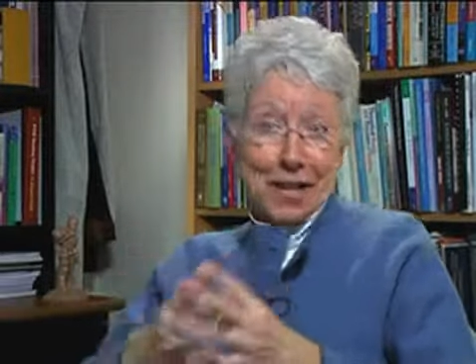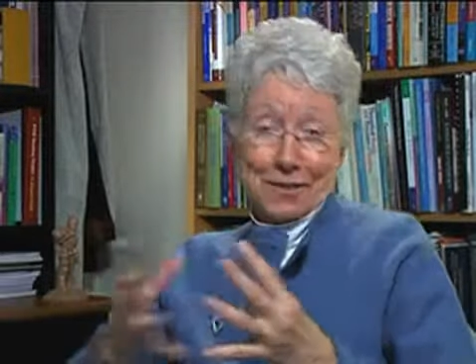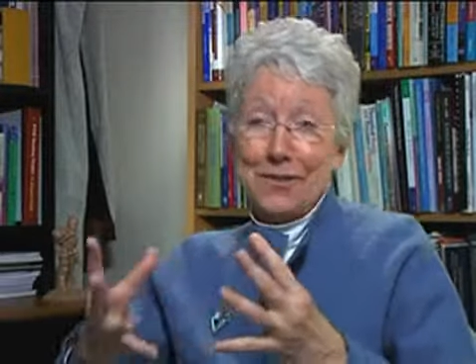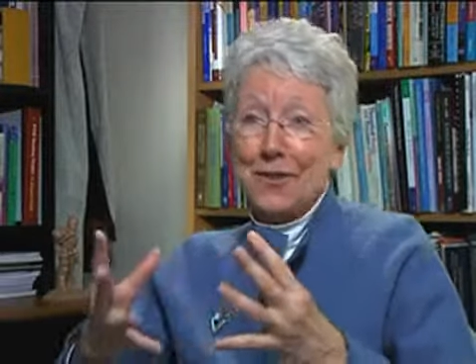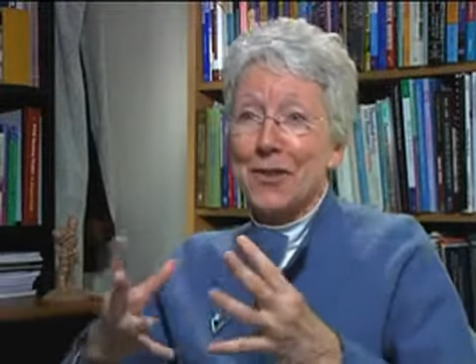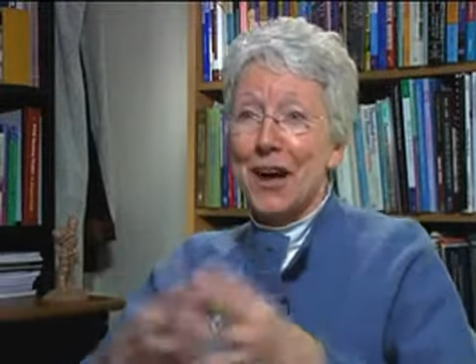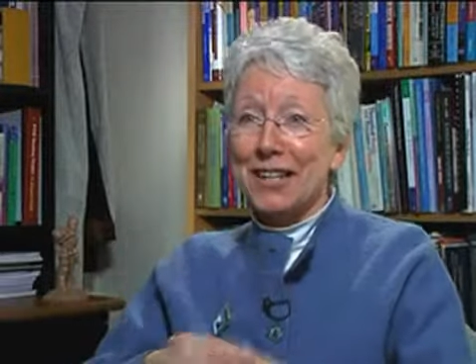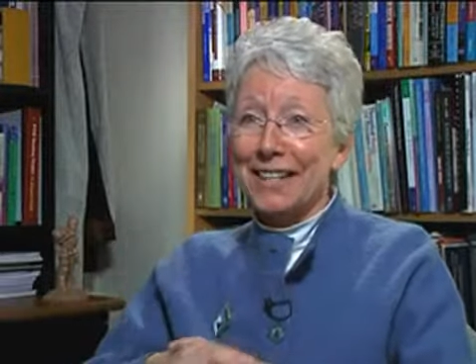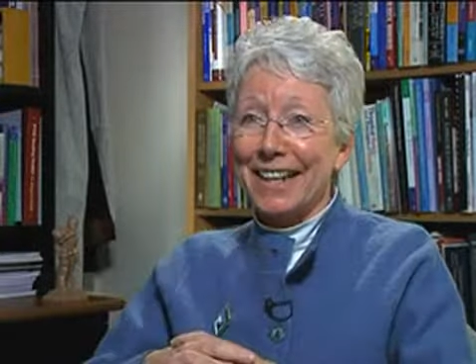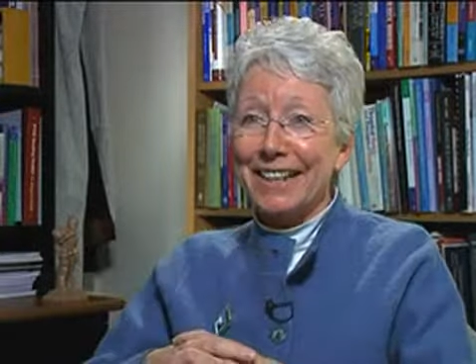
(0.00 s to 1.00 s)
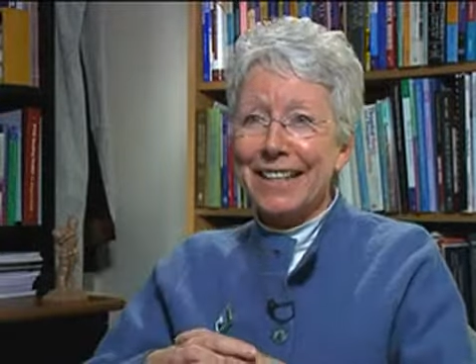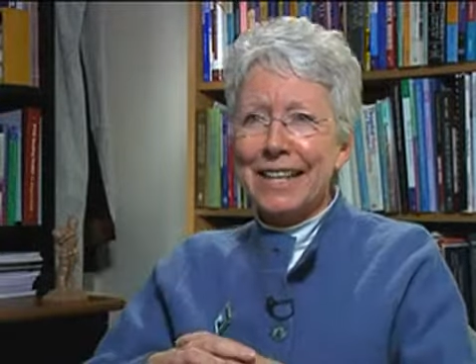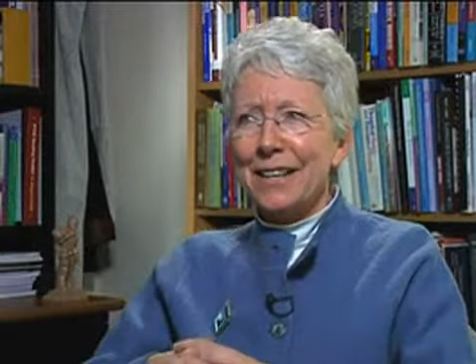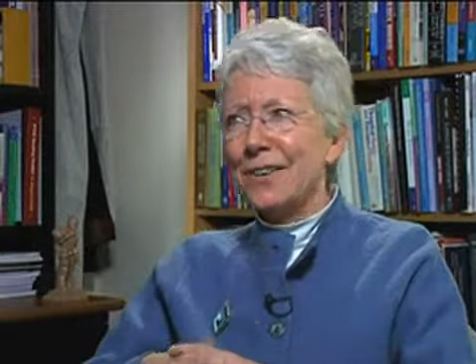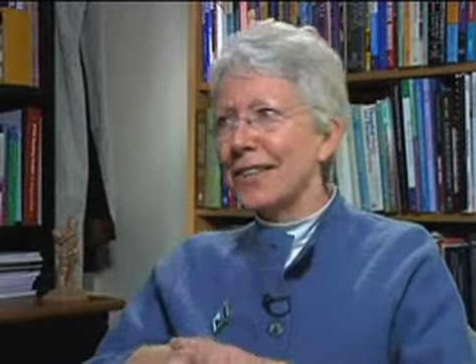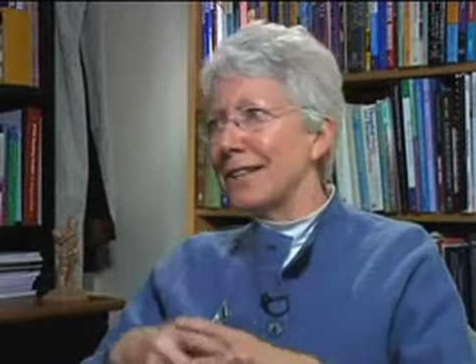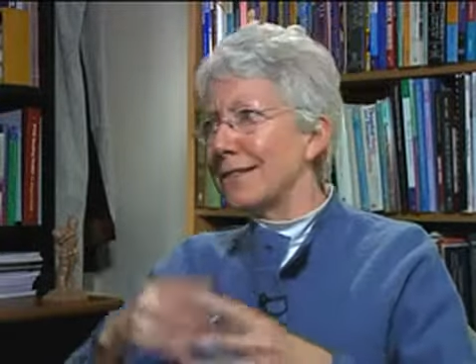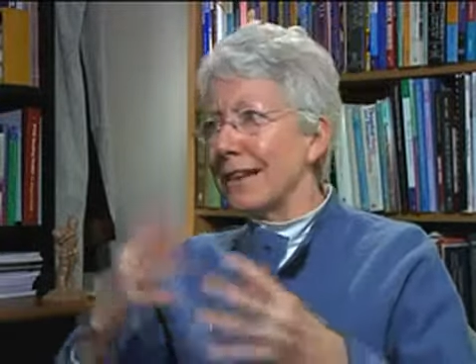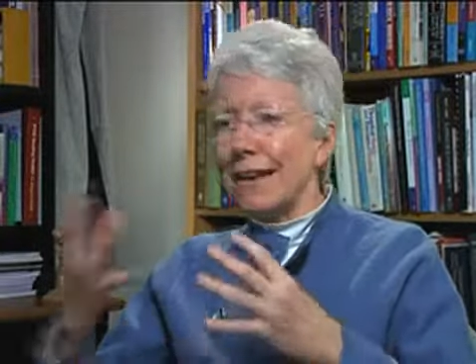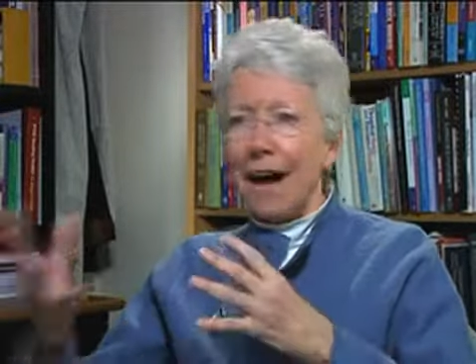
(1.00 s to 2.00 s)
That's their content. They're things like